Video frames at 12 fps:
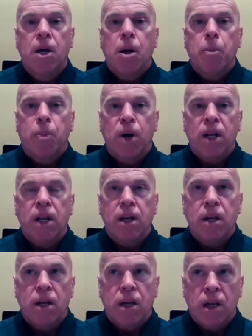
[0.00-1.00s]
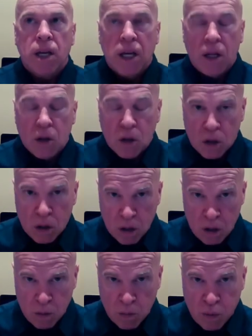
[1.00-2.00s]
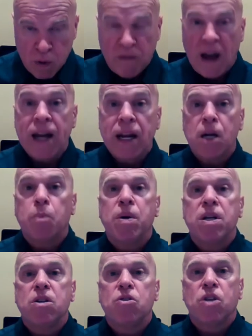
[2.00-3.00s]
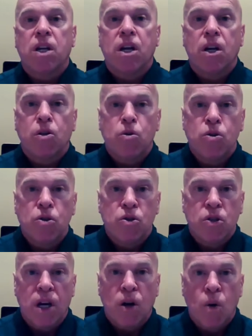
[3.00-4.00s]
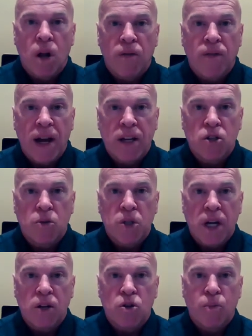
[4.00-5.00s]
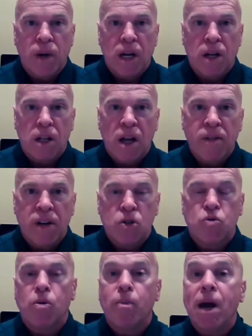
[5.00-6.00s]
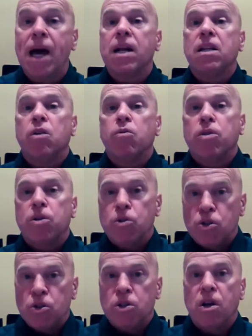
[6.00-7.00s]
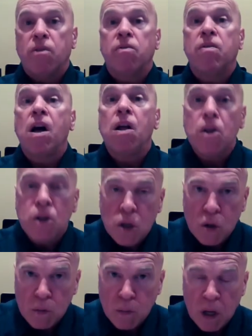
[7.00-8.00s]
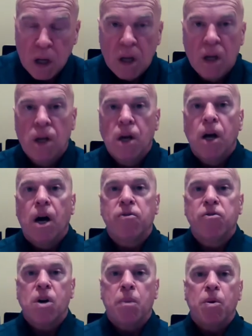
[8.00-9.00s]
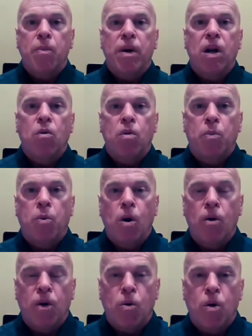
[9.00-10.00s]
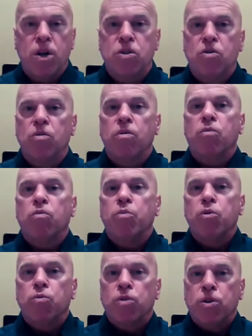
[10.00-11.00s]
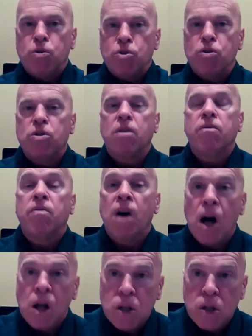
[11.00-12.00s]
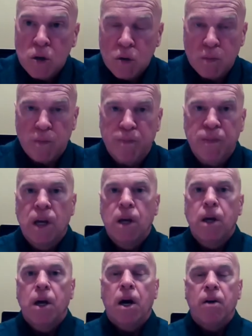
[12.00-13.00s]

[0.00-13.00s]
But in providing opinions and conclusions that qualify as substantial medical evidence dramatically reduces the volume of supplemental report requests, reduces the volume of